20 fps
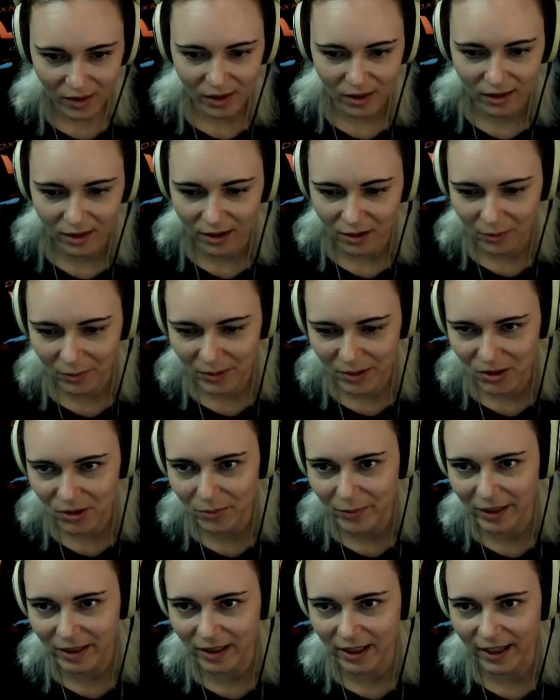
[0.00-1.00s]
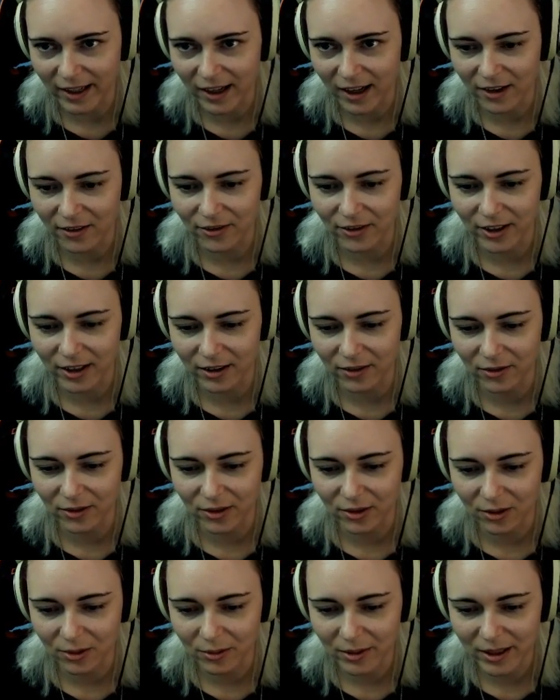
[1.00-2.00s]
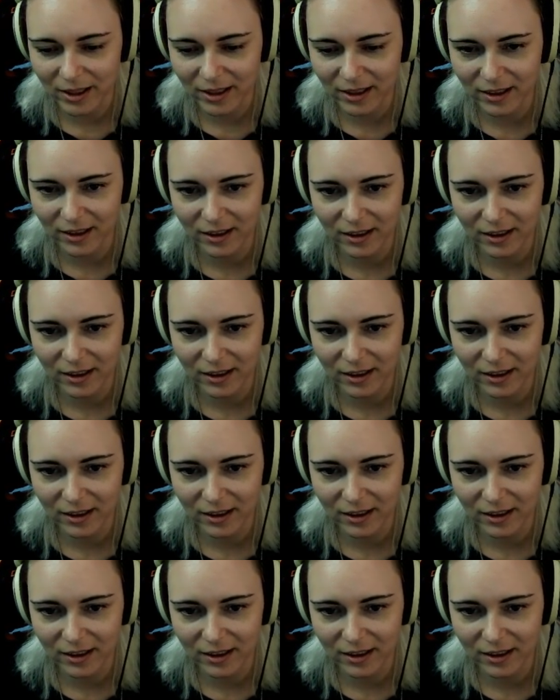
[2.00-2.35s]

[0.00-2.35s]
Let me turn my light off again real quick.